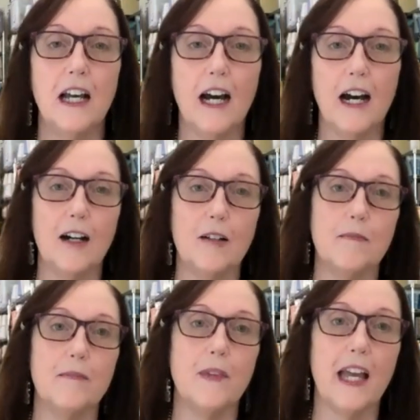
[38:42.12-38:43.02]

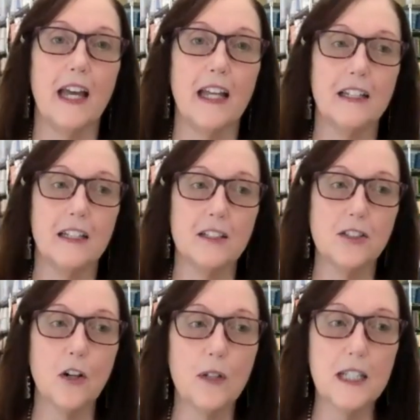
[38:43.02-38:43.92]
um, and
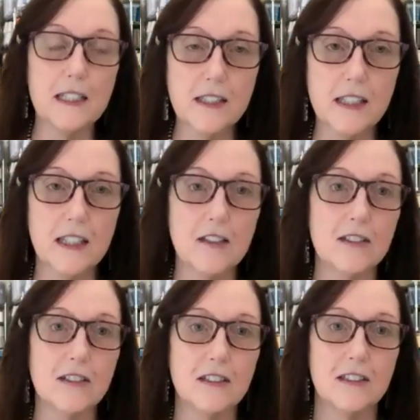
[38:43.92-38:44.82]
so
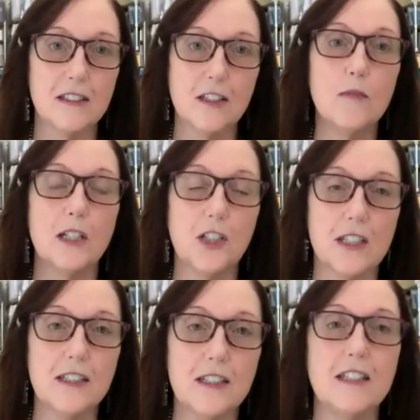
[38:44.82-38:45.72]
easier so much
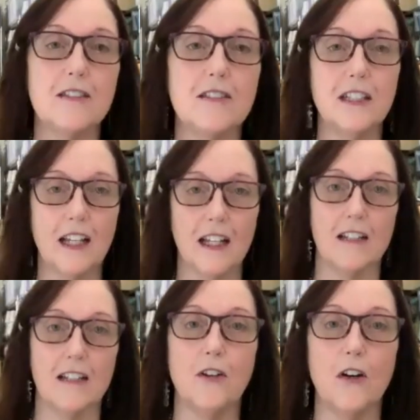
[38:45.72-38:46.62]
easier to get
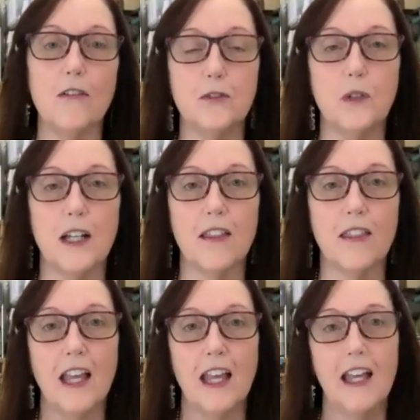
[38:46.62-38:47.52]
involved with
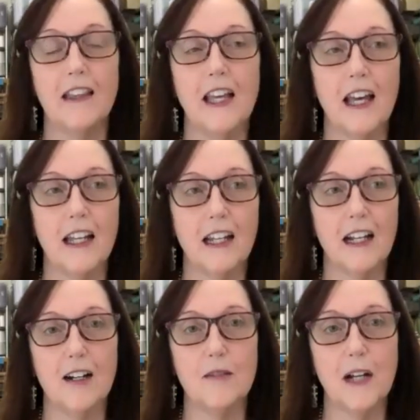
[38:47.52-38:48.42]
that
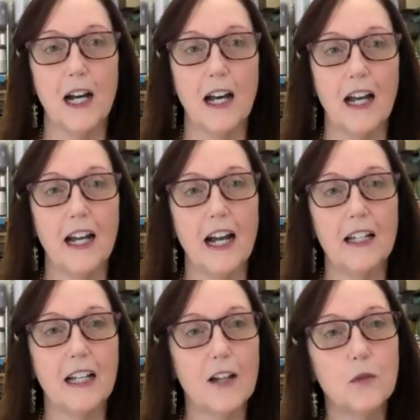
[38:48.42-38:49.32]
um, I, I,
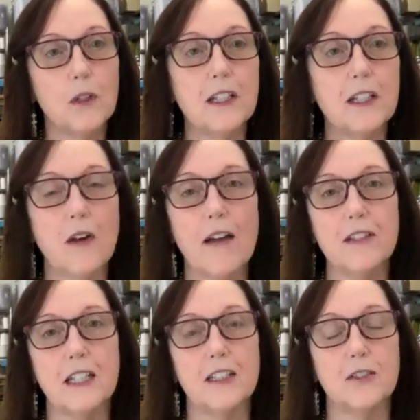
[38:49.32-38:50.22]
I, really
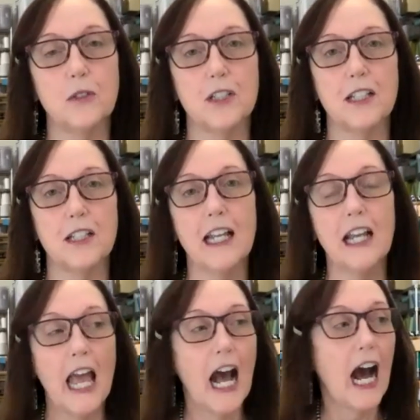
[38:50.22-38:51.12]
gravitate towards it. And
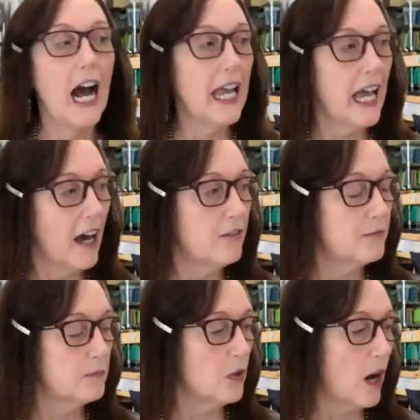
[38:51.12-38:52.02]
I have
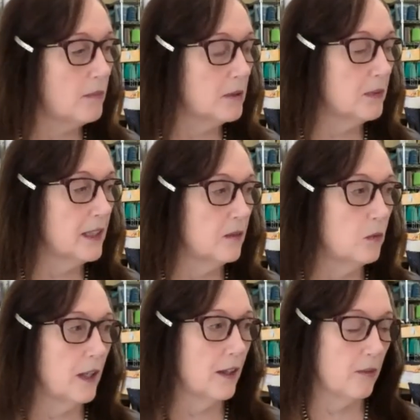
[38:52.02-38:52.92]
probably
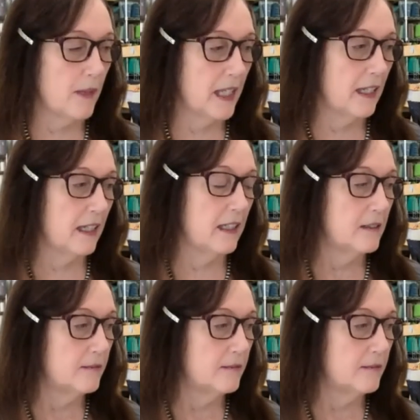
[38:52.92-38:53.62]
with me,